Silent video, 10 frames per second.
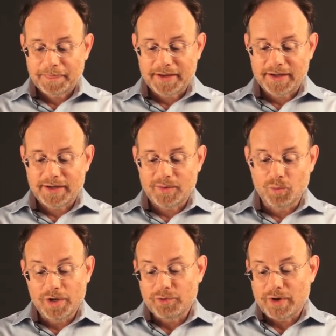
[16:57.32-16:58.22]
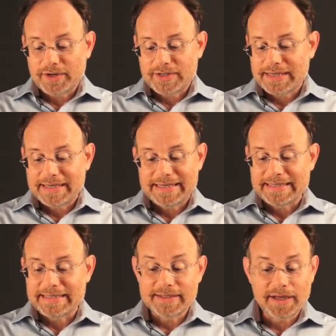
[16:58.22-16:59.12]
One writer said
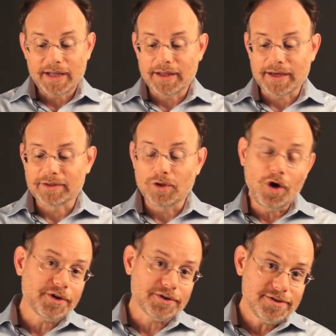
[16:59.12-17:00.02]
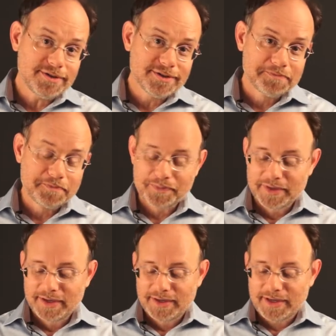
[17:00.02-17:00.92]
he did not like lawyers.
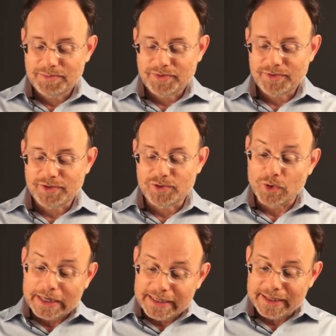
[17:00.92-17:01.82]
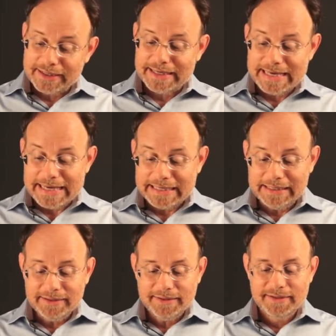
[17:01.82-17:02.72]
He preferred drinking to
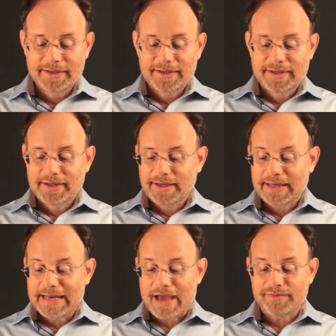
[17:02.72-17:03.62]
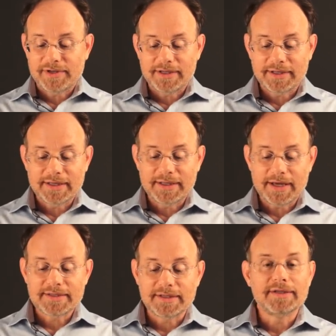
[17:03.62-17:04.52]
eating, and evidently
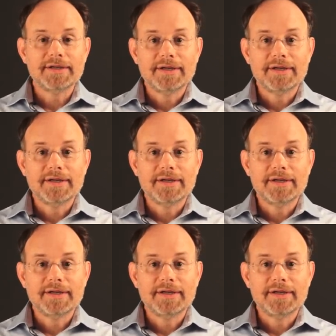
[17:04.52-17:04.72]
lusted